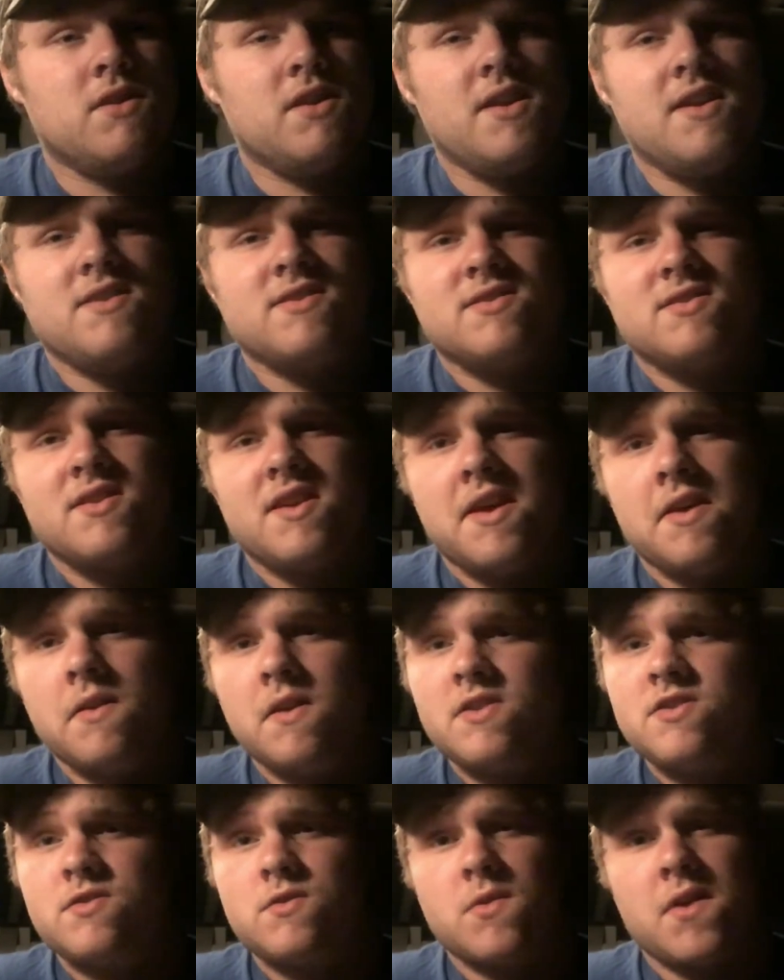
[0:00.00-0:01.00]
it is. It
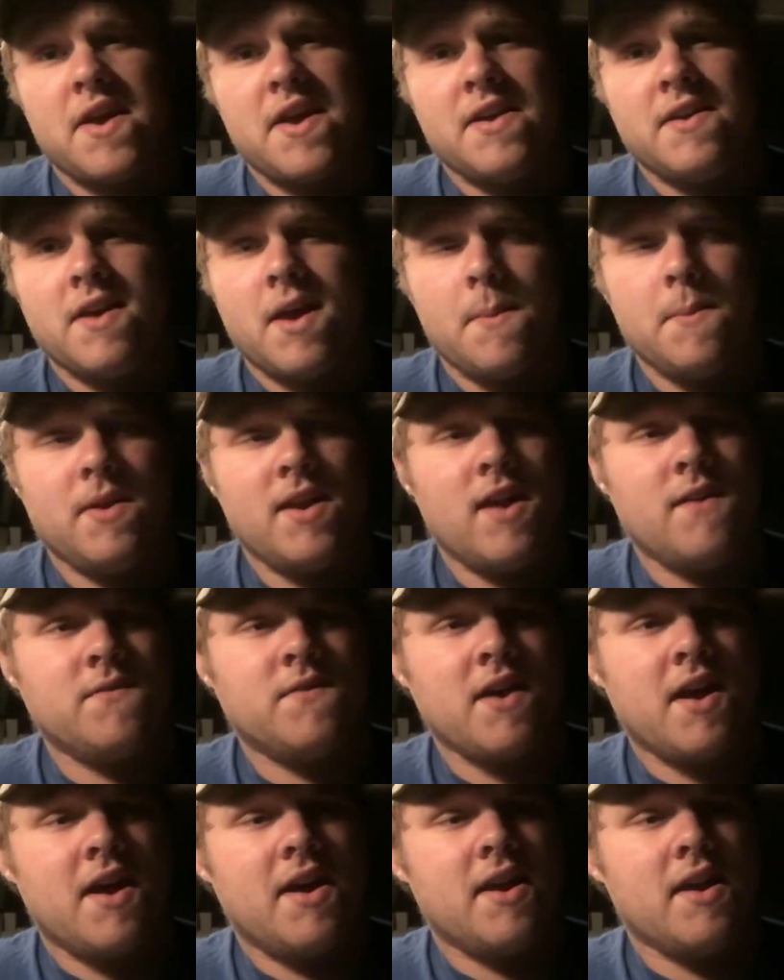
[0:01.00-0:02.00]
looks great. I mean, I've
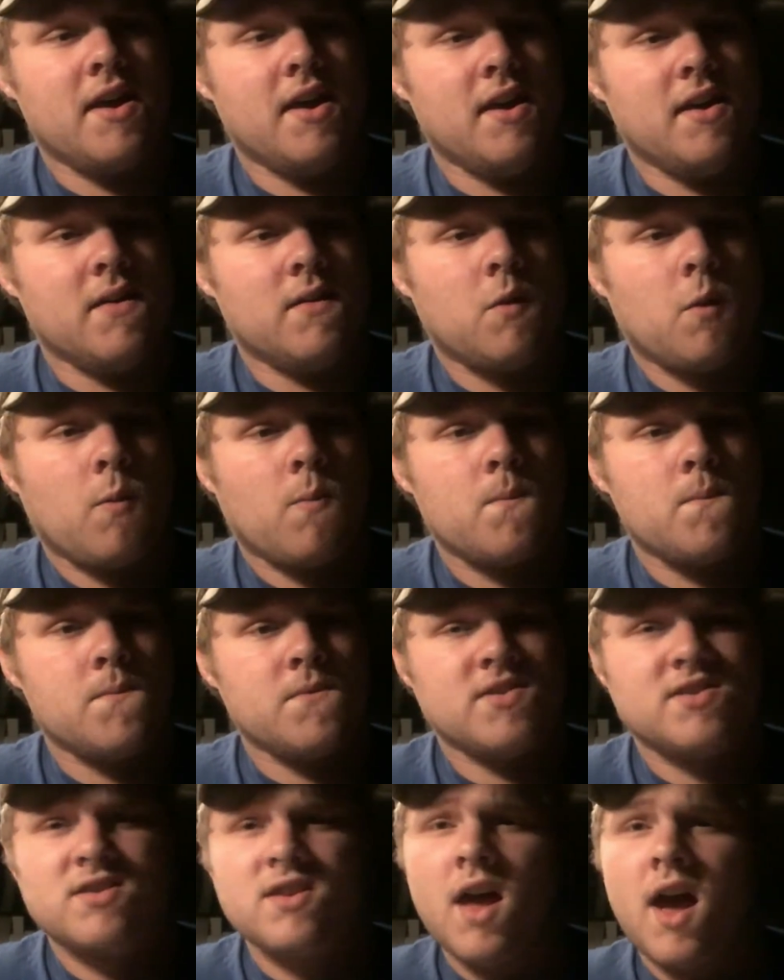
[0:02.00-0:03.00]
got
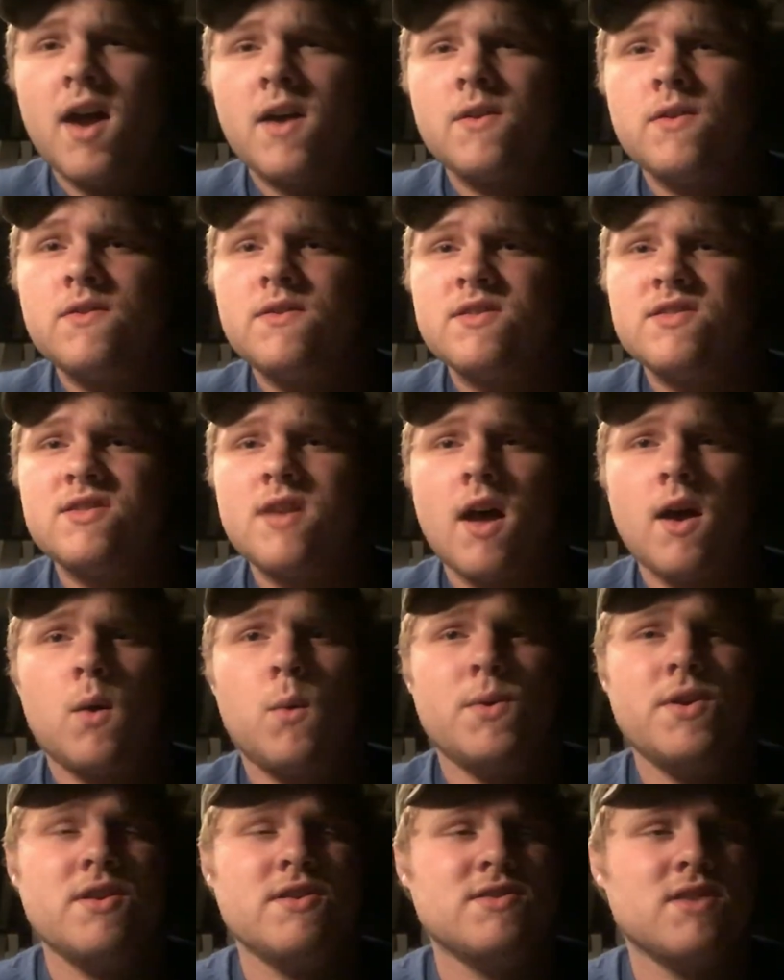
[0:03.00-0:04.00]
the stock
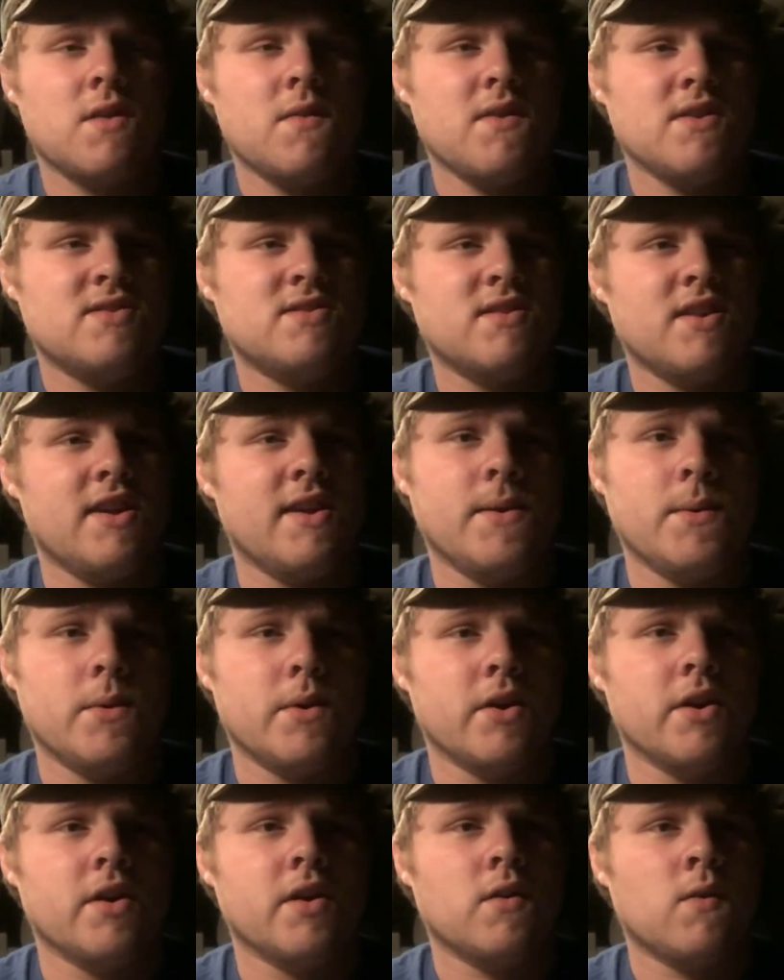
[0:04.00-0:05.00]
wheels on this thing
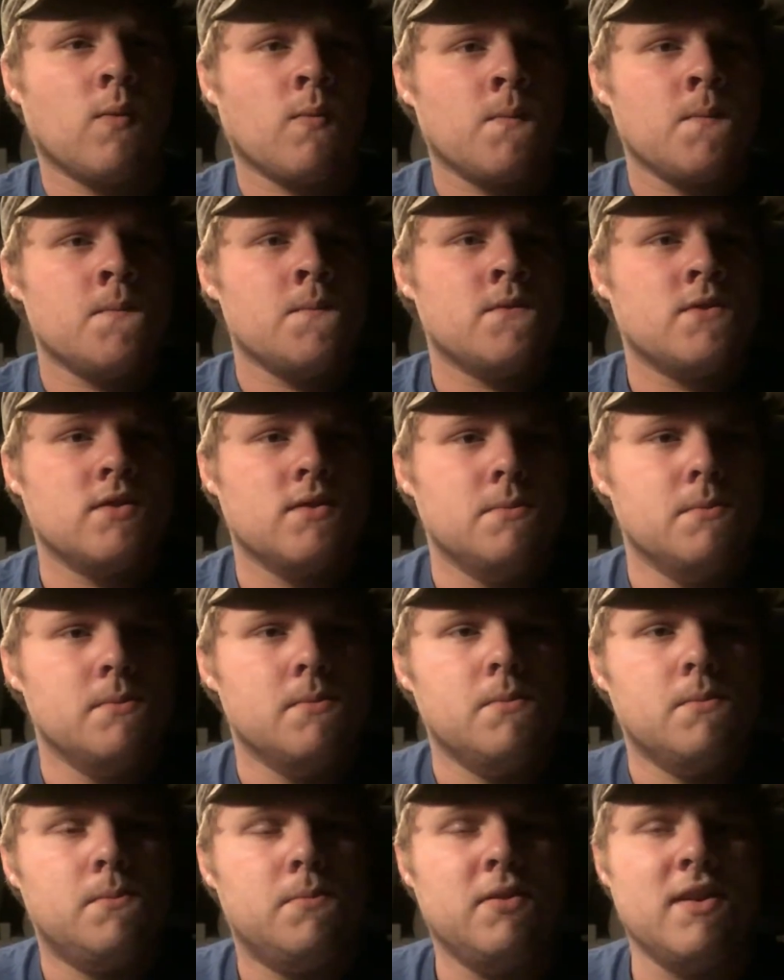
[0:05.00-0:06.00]
were
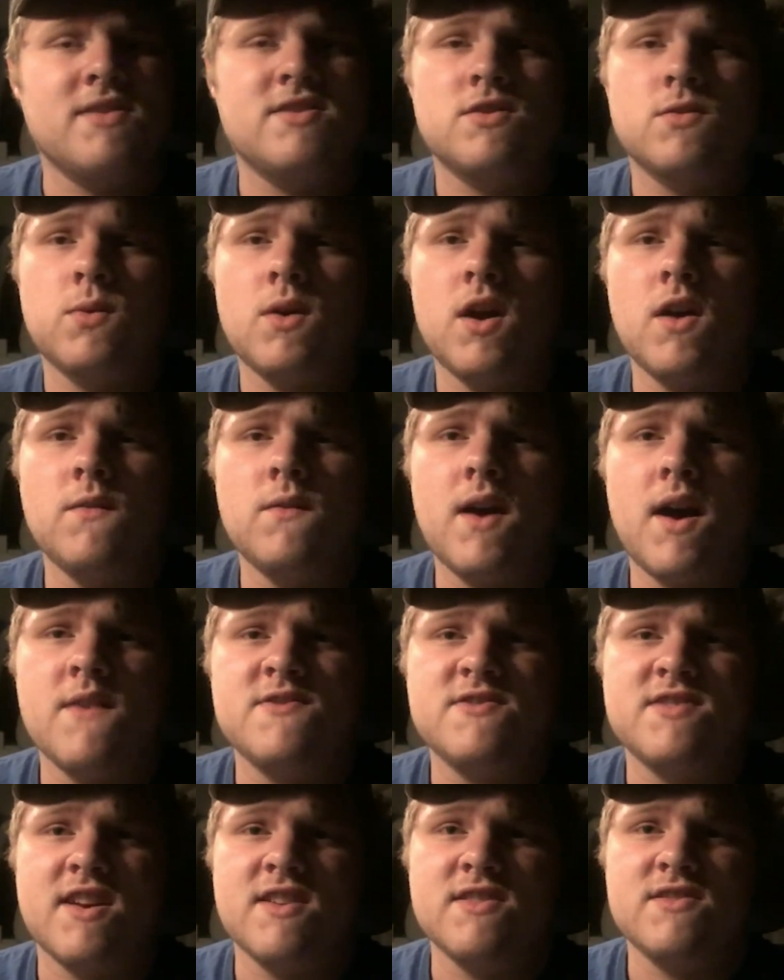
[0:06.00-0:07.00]
plus 12
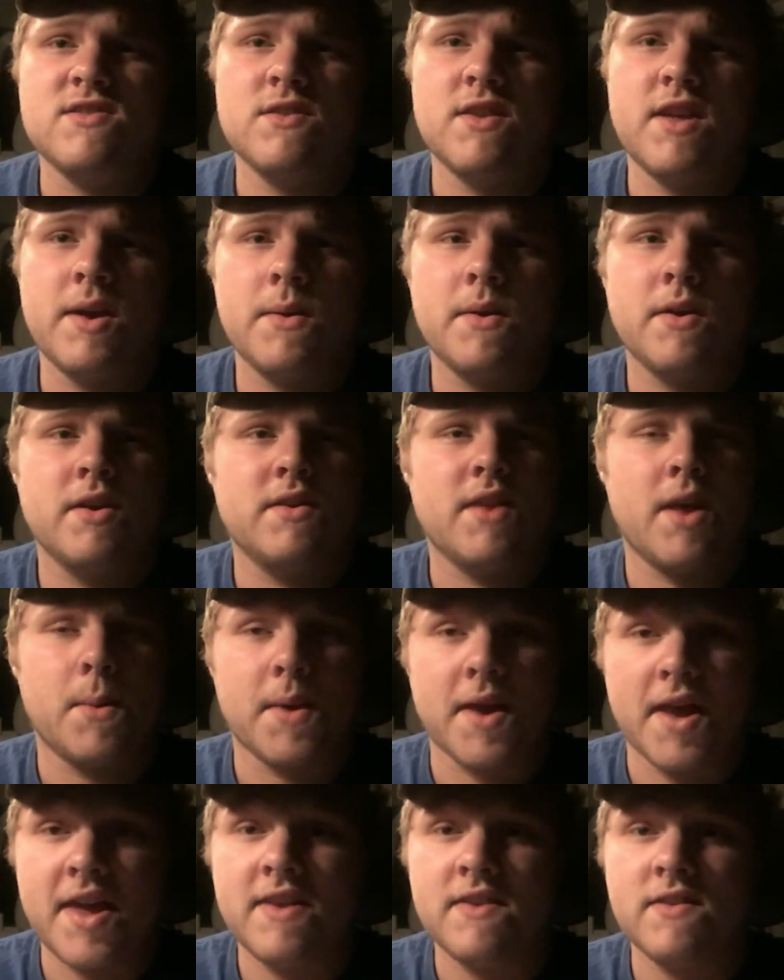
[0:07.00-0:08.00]
offset, so they
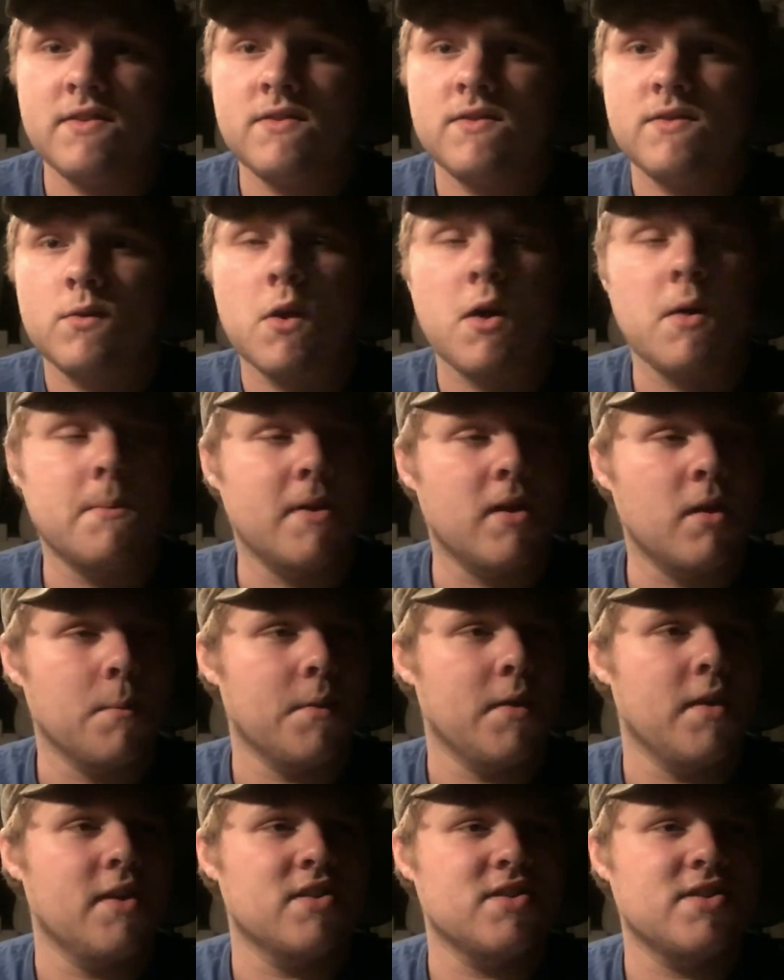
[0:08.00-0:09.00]
were in 12
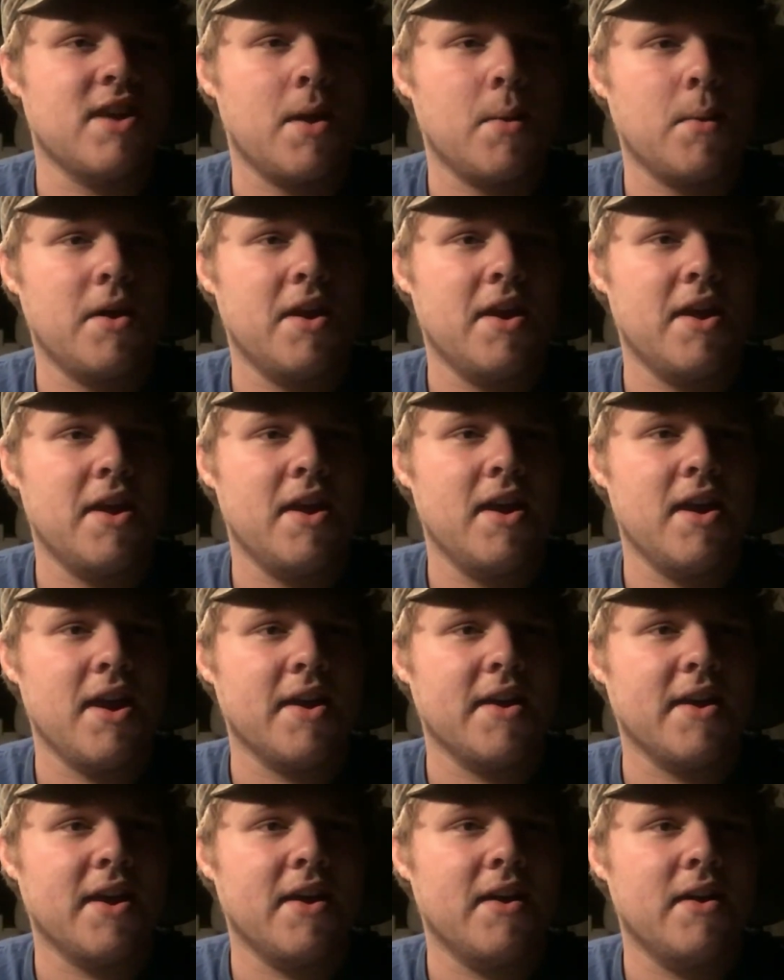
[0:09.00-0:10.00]
millimeters, and I went ahead and
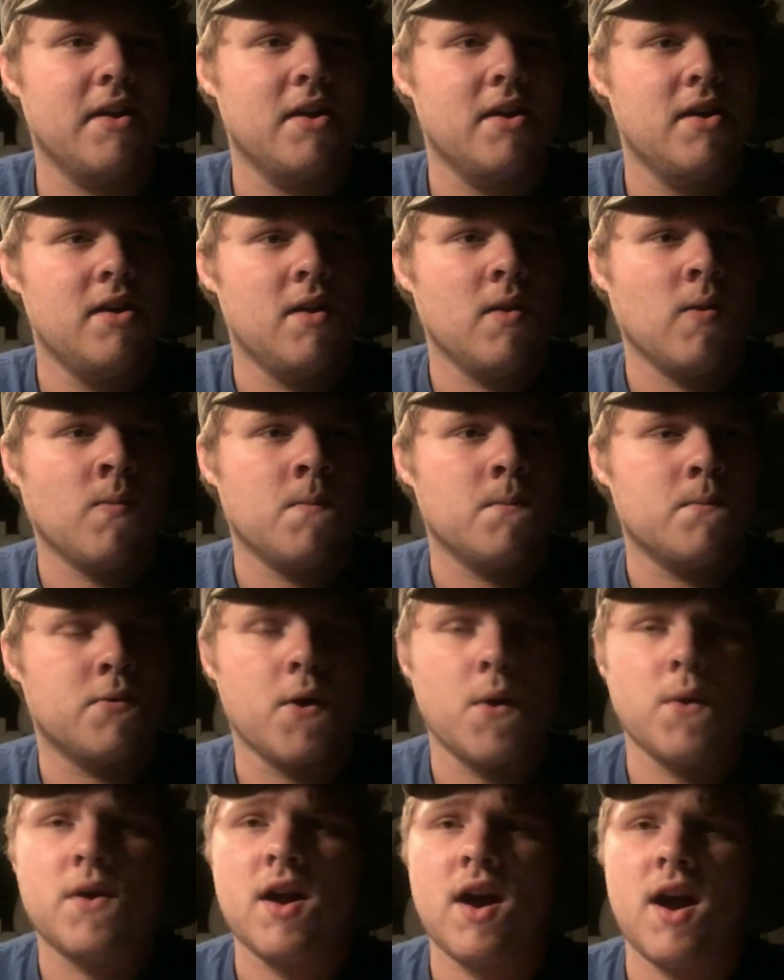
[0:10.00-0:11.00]
I got
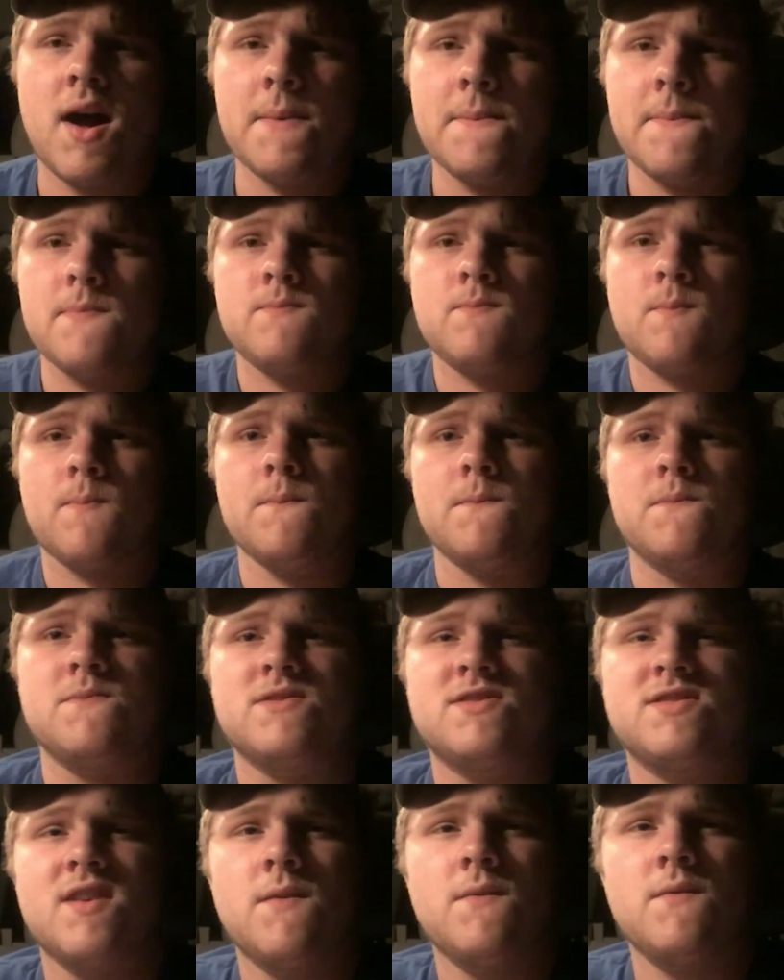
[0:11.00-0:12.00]
Pro Comp
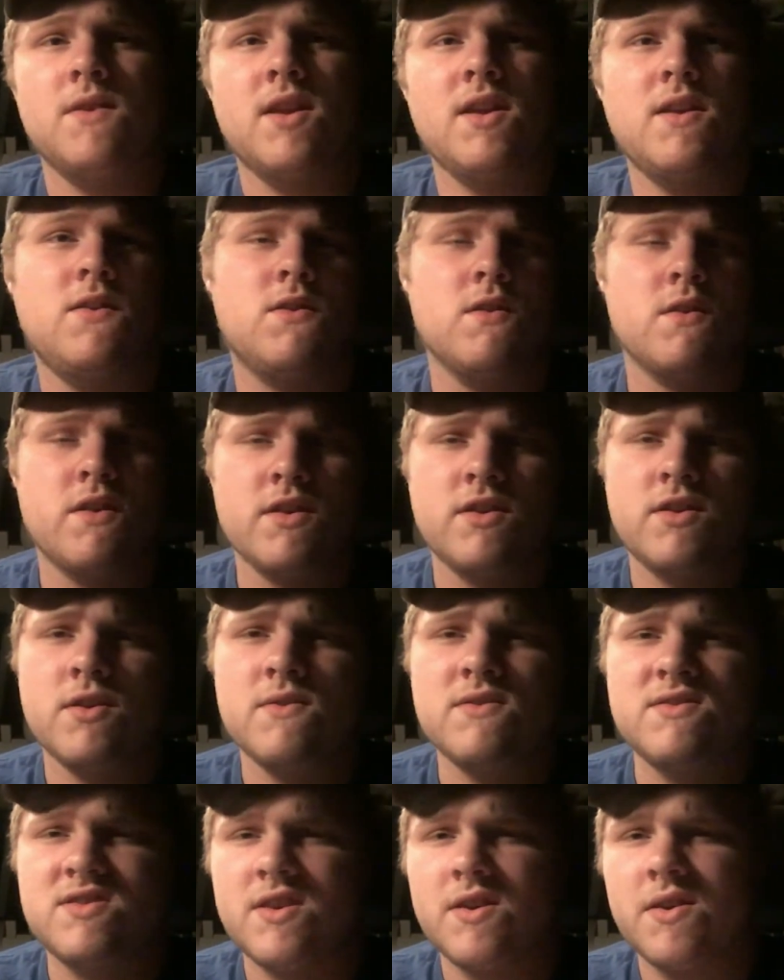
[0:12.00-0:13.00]

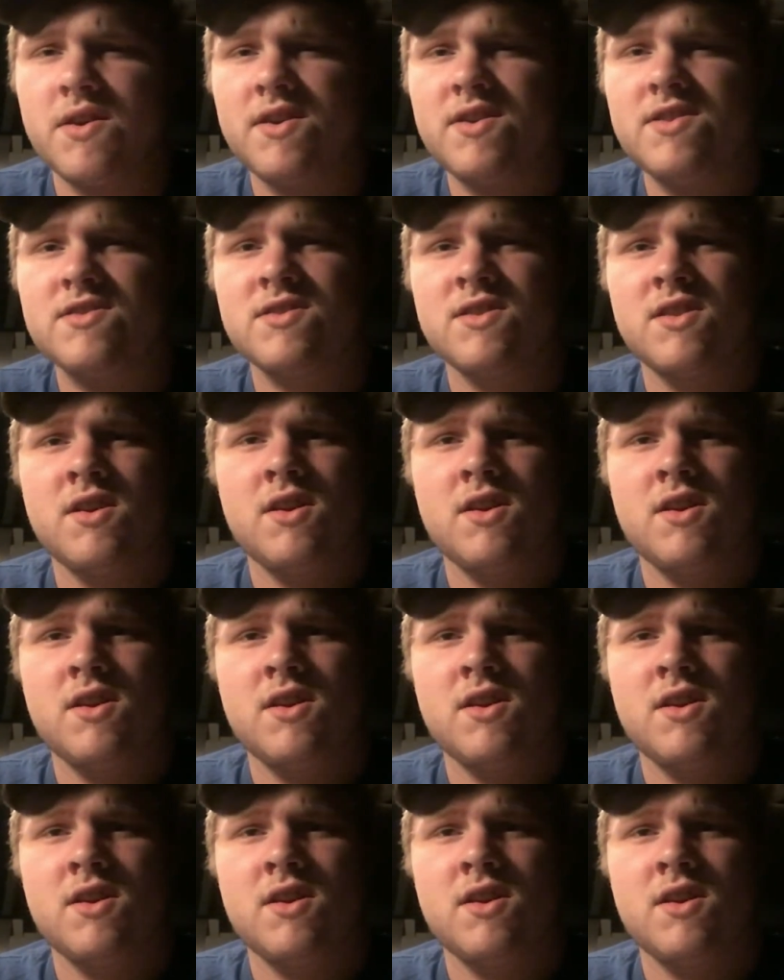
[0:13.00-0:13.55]
7032 series